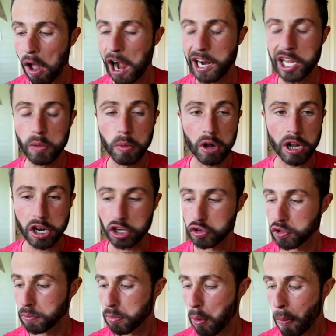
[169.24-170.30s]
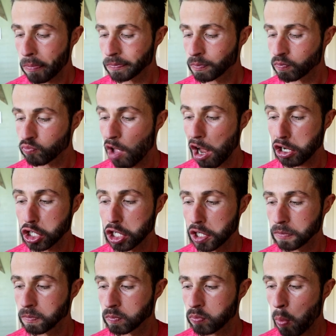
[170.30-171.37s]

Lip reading: Honey walnut shrimp, actually.